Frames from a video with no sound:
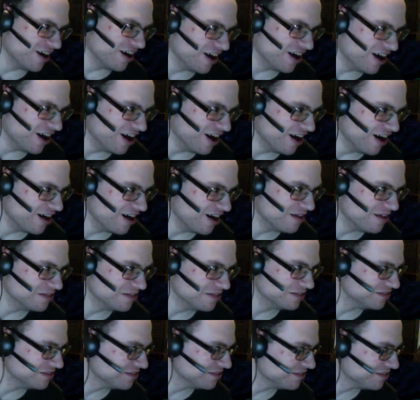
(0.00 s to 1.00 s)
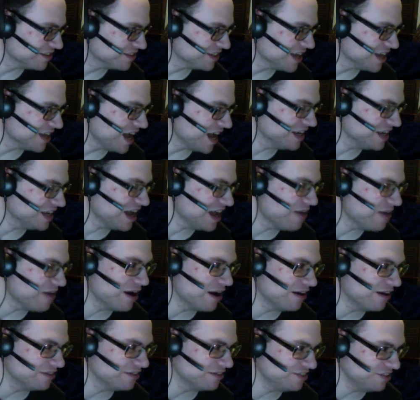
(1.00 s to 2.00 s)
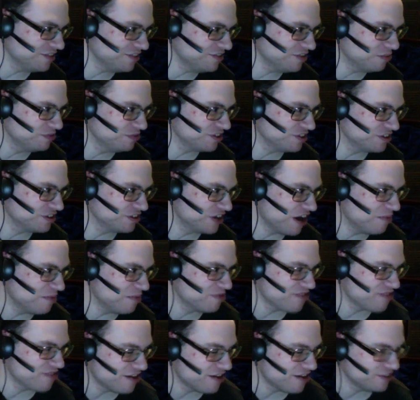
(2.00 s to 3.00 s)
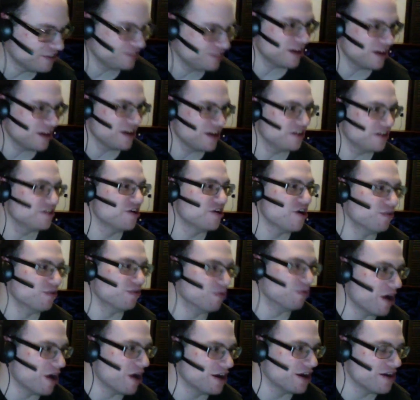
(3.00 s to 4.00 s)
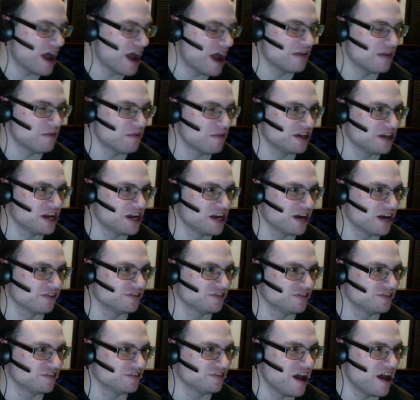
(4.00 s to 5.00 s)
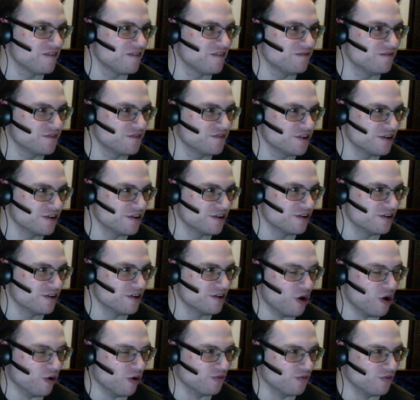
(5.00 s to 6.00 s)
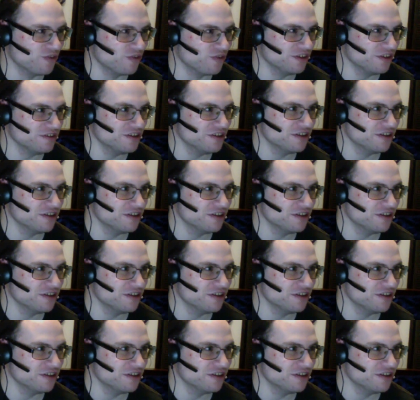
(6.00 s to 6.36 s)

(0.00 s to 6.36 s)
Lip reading: Well, see, someone's gonna come around and say, "What do anime characters have overly,